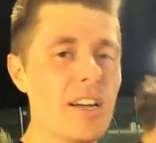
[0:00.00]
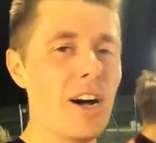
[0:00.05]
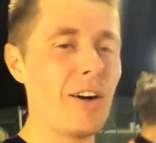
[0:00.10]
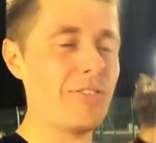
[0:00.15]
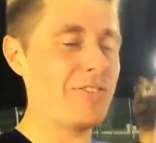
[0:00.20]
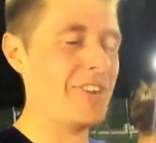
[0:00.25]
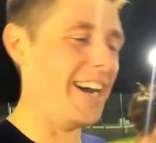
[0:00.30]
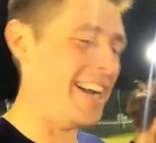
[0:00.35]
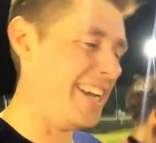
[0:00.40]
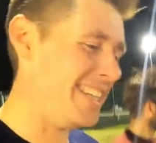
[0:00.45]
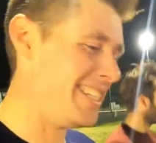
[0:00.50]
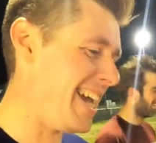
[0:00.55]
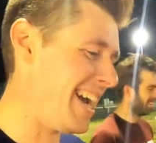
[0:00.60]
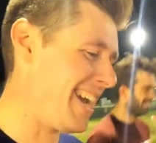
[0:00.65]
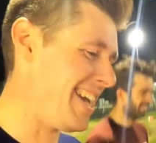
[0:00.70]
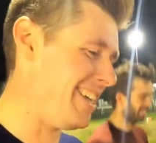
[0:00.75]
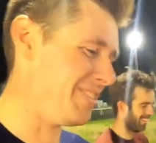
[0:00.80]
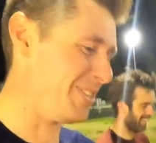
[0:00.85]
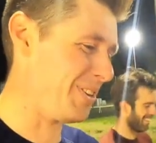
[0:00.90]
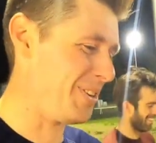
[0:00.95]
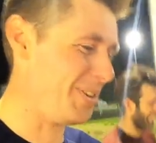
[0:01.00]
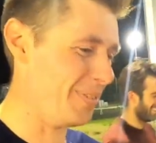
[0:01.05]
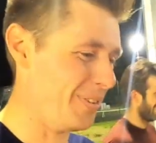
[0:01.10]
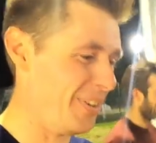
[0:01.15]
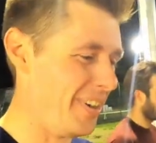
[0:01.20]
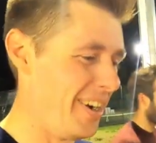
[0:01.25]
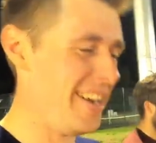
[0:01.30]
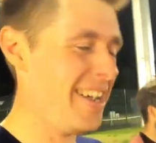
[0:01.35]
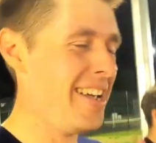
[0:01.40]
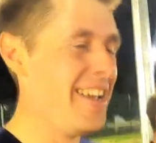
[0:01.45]
off 90 seconds
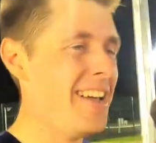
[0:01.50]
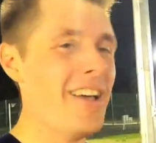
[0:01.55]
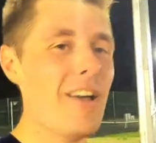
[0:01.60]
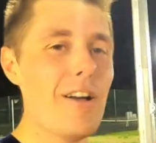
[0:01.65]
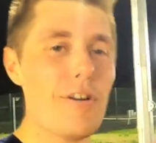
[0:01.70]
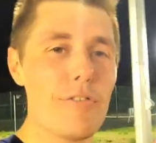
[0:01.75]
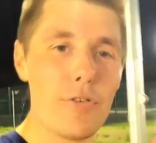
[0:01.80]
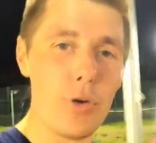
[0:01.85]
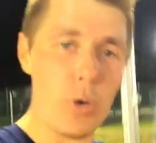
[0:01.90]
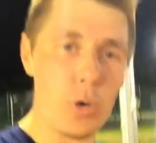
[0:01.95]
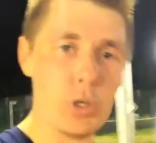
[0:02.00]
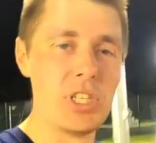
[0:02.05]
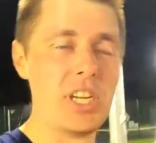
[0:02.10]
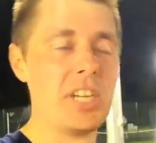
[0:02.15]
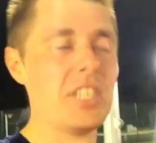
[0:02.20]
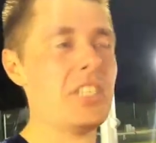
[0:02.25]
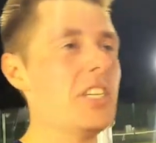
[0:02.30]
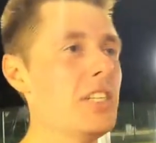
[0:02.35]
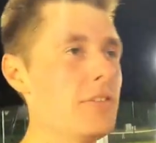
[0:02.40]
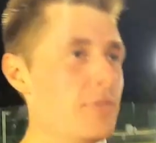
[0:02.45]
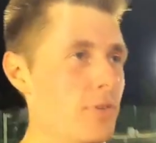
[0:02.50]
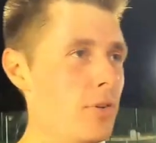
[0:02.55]
recovery. 4:60s,